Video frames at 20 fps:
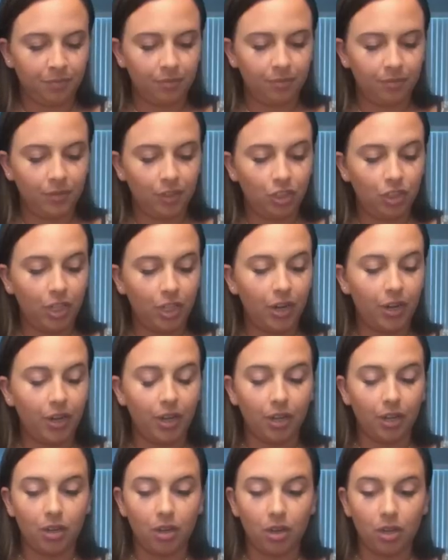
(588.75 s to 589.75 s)

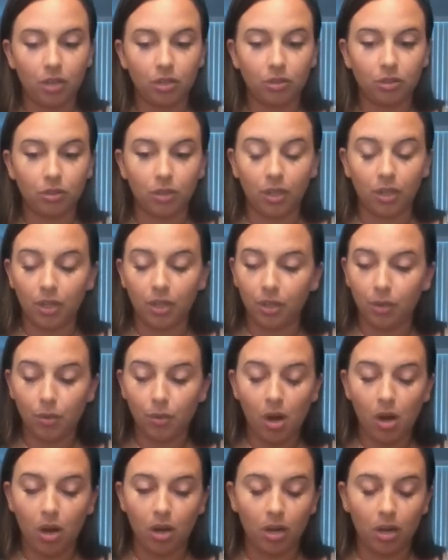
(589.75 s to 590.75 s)
Chariot card. So there you
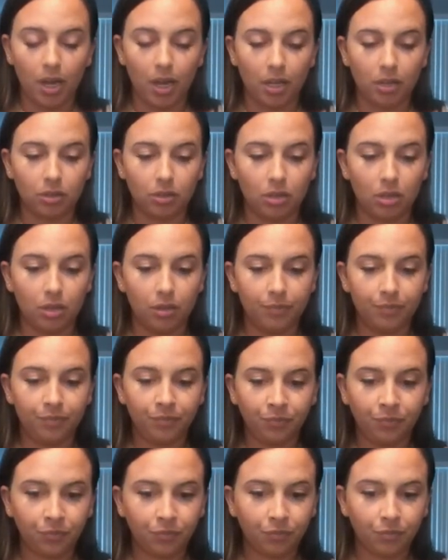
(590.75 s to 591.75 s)
are, Cancer.
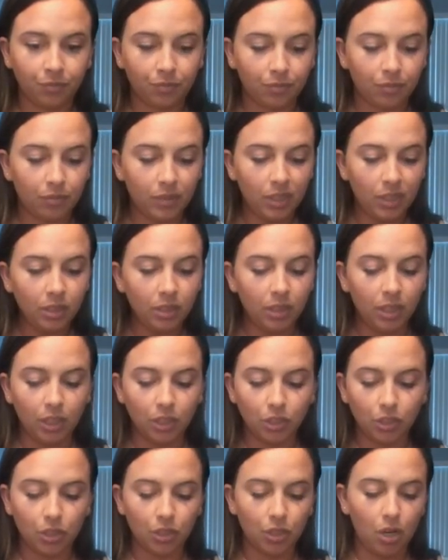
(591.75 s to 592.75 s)

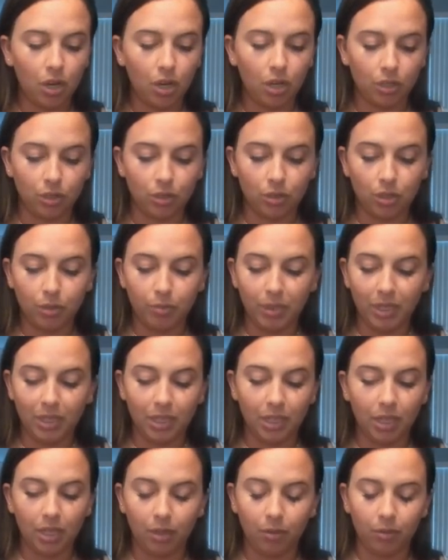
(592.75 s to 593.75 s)
There's your card. You could be
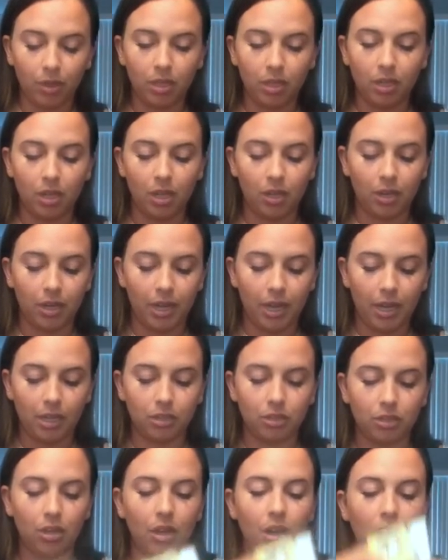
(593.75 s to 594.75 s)
dealing with another Cancer.